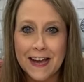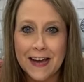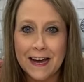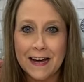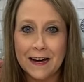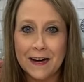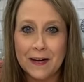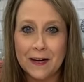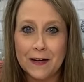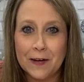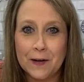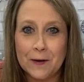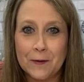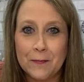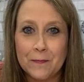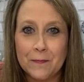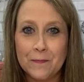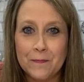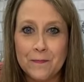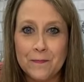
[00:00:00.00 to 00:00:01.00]

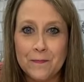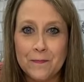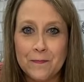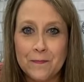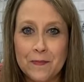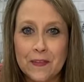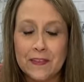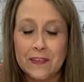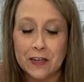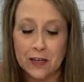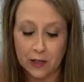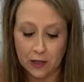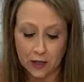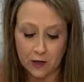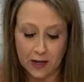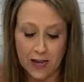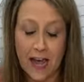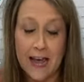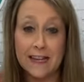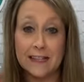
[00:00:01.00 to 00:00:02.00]
Um, the clear
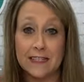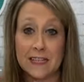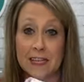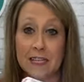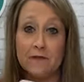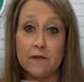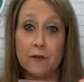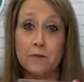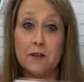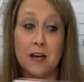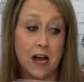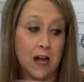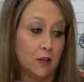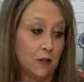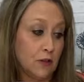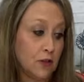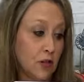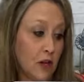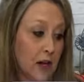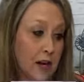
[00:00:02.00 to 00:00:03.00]
case is from
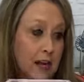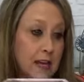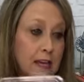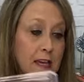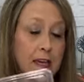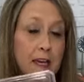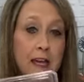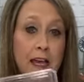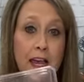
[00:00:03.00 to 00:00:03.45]
Dollar Tree.